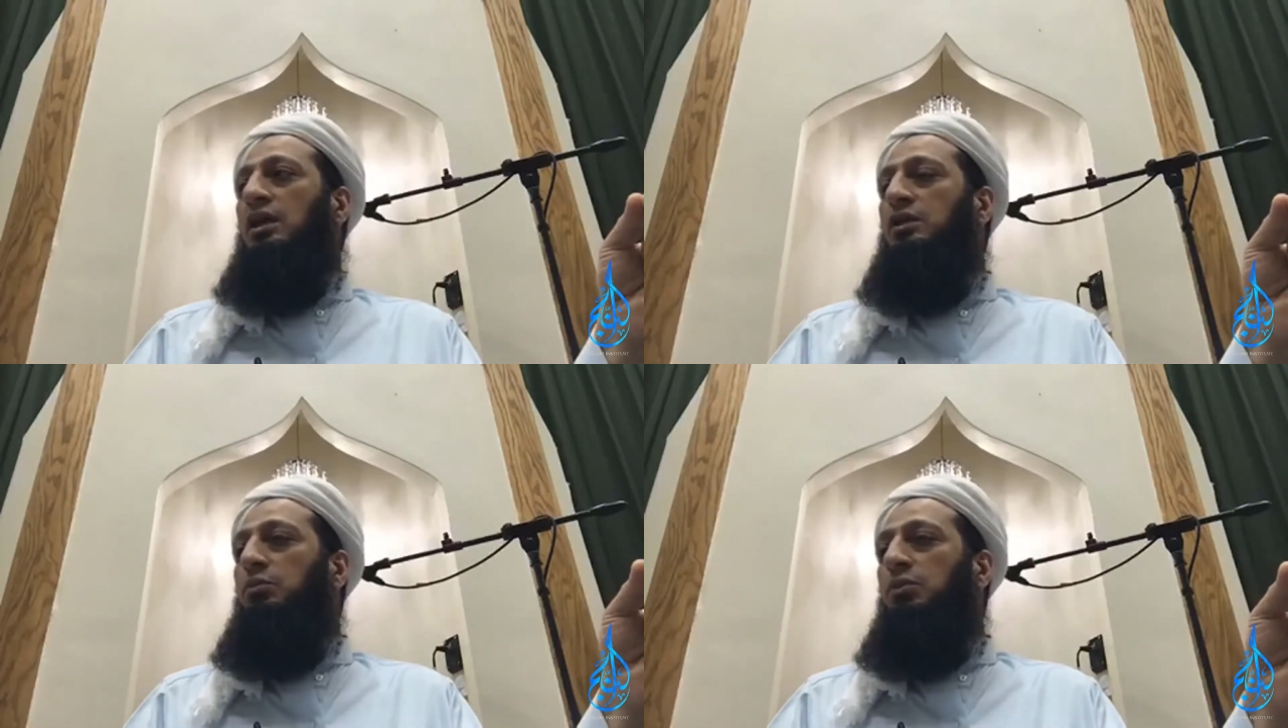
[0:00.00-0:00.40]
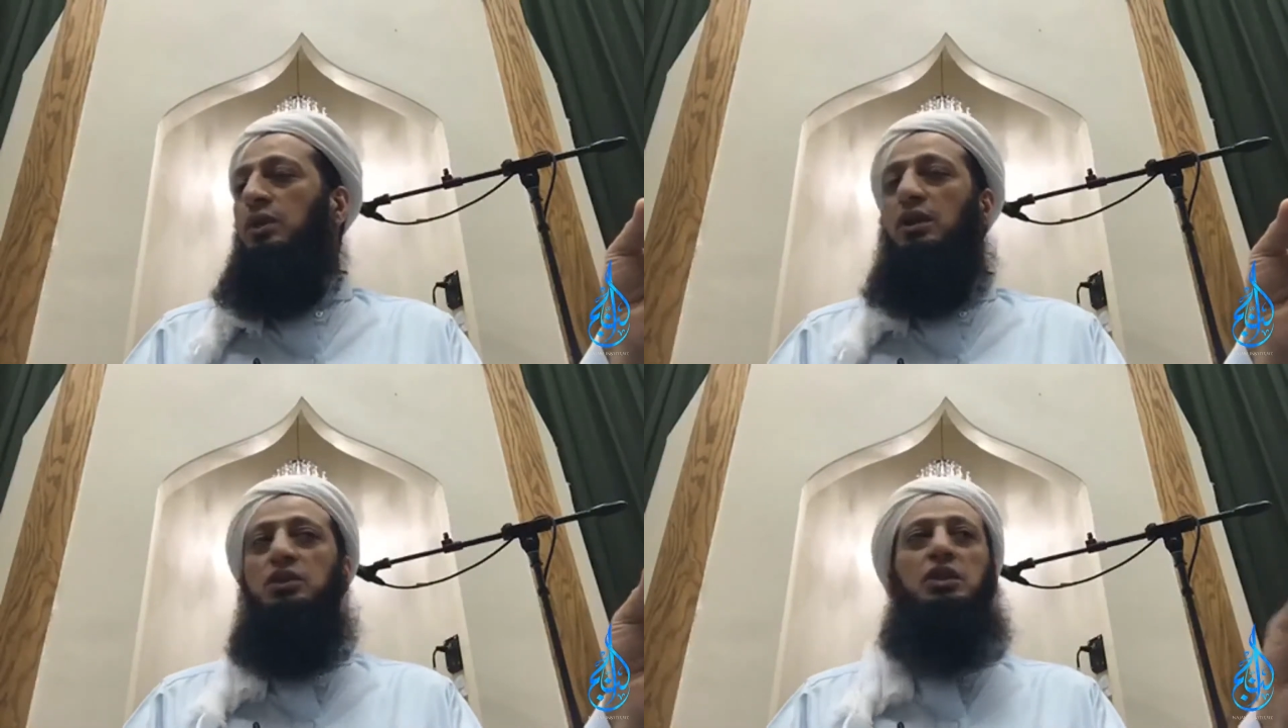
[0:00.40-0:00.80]
He's
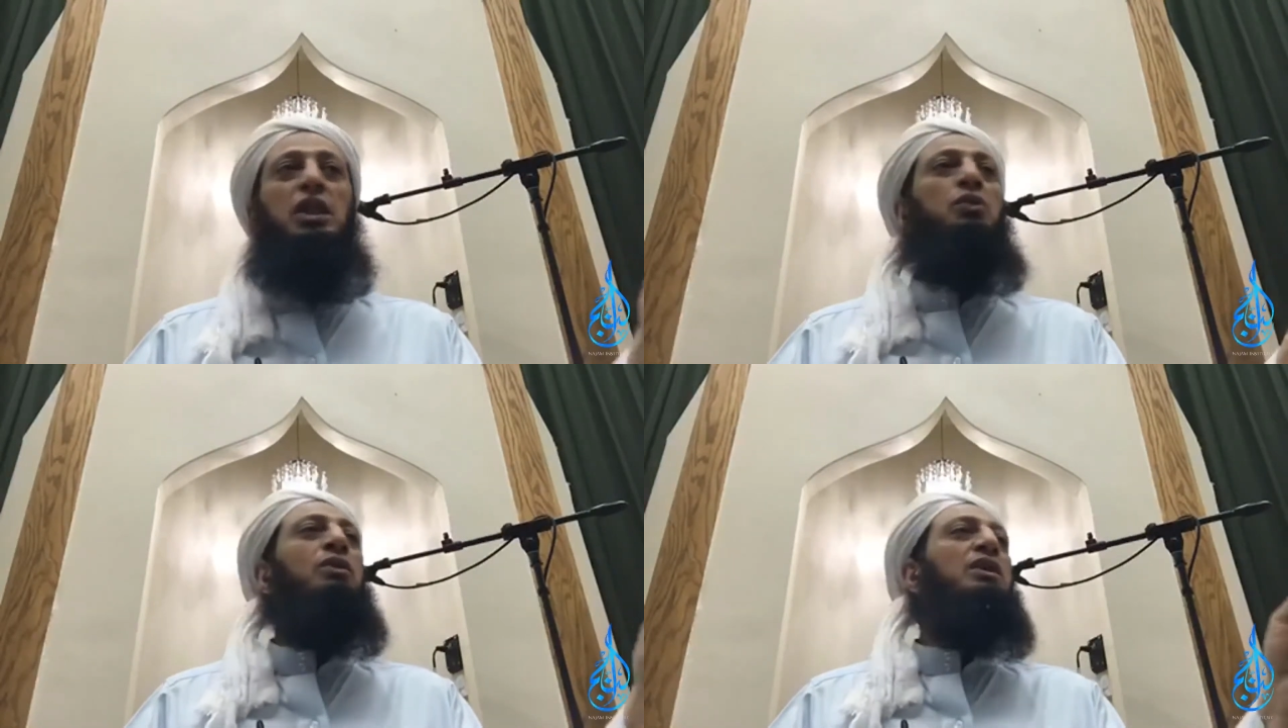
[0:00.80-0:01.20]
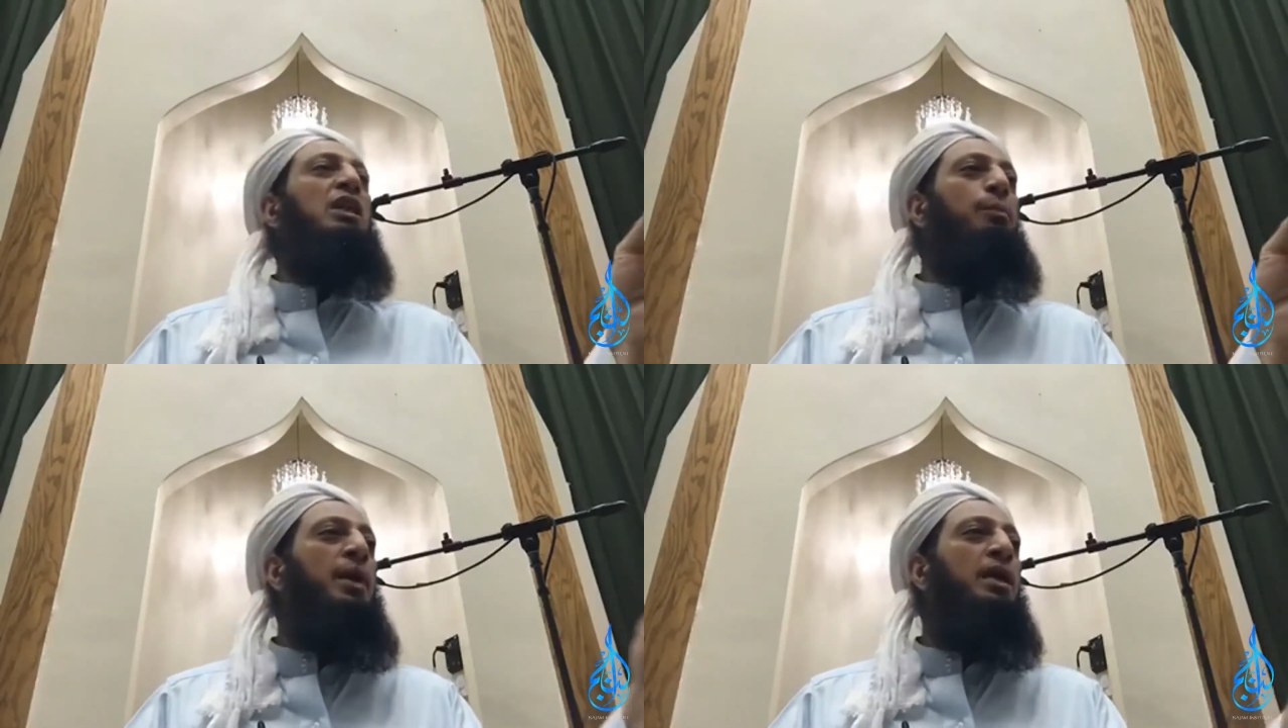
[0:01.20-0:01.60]

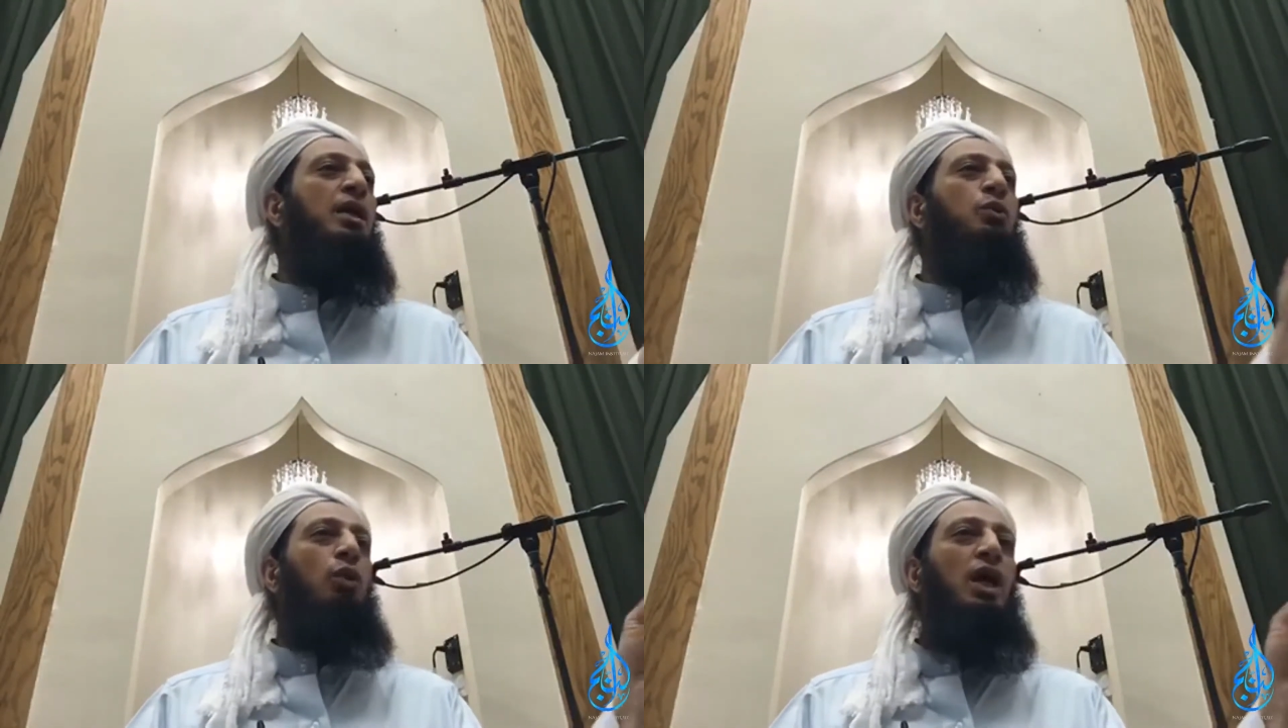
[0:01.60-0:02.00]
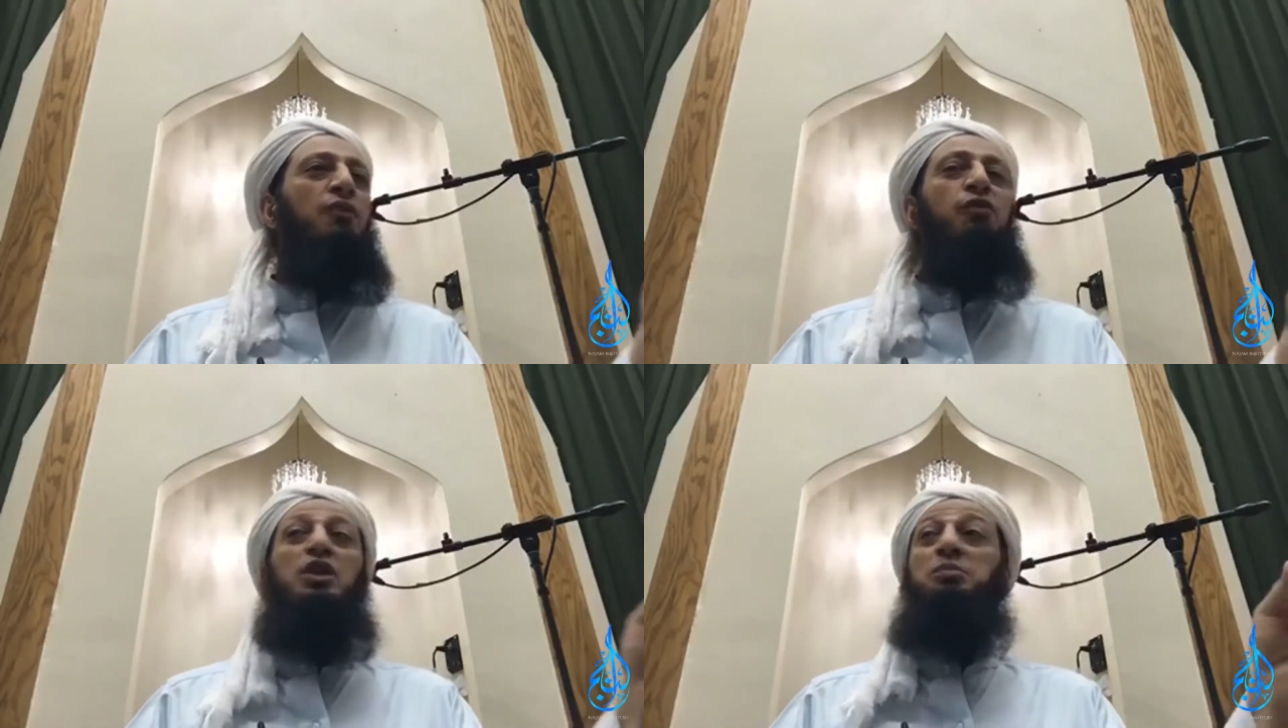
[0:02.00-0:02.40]
continuously making
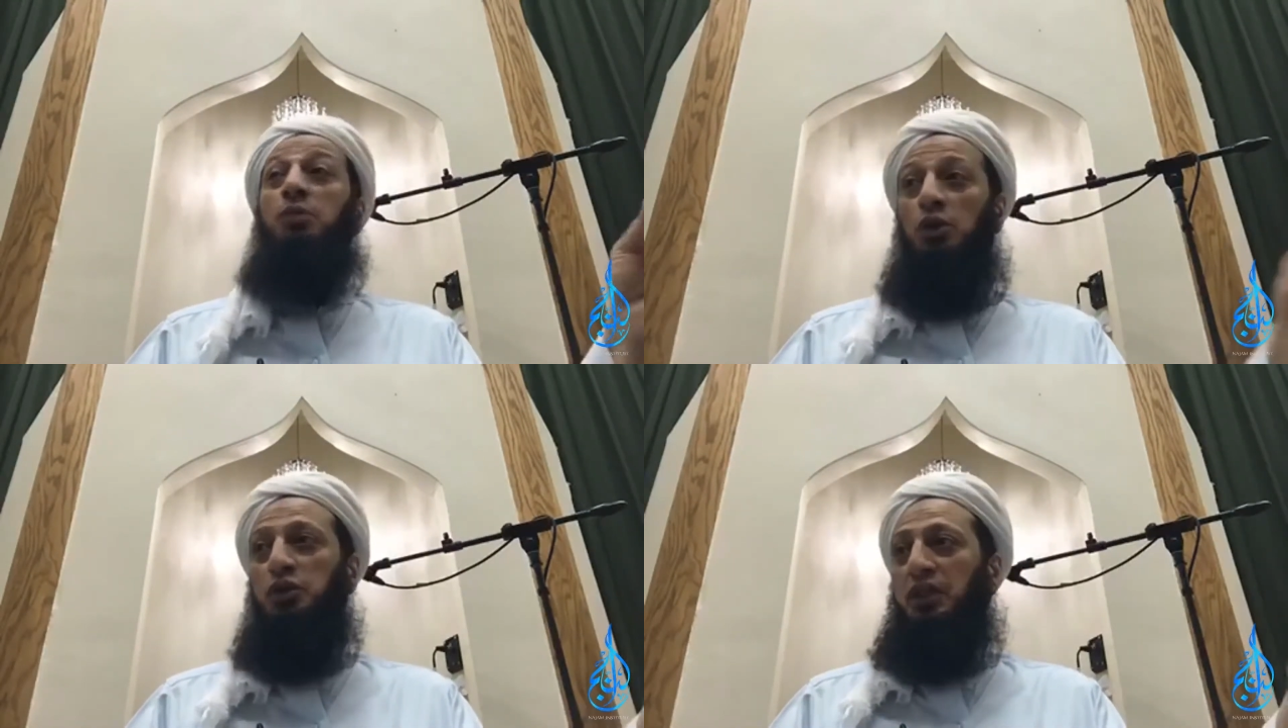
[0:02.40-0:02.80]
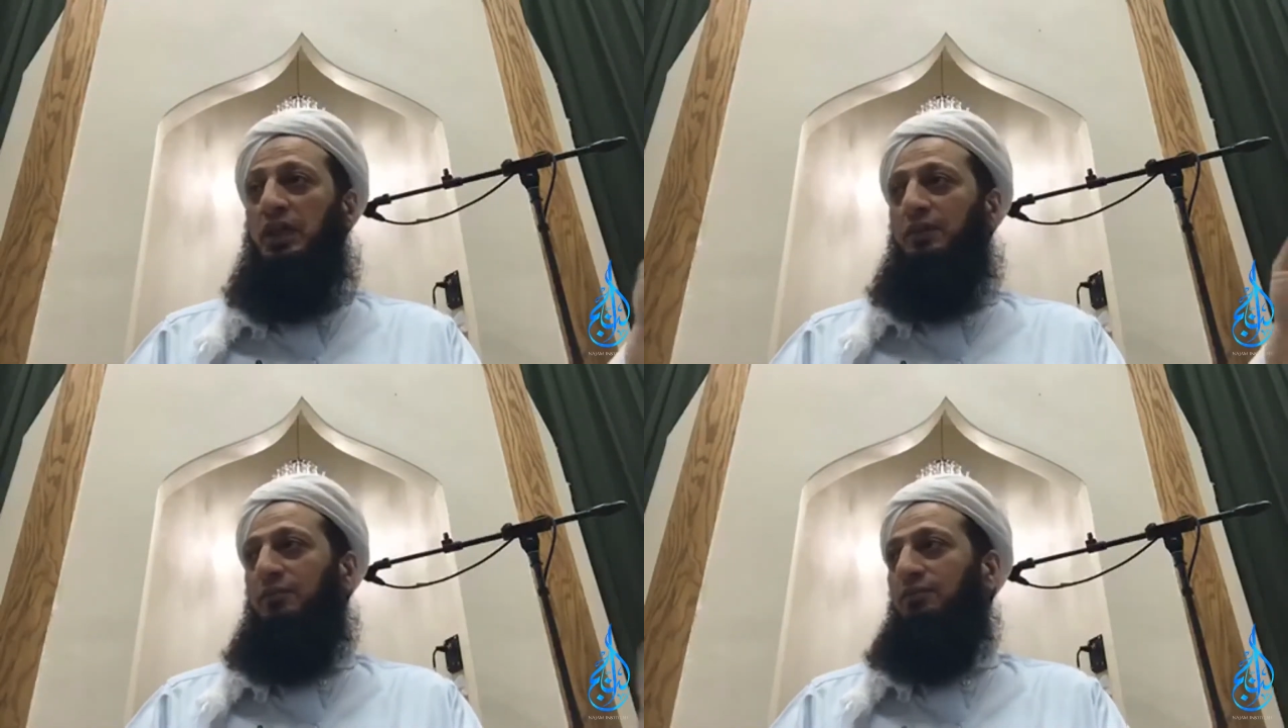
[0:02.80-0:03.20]
dua for his progeny.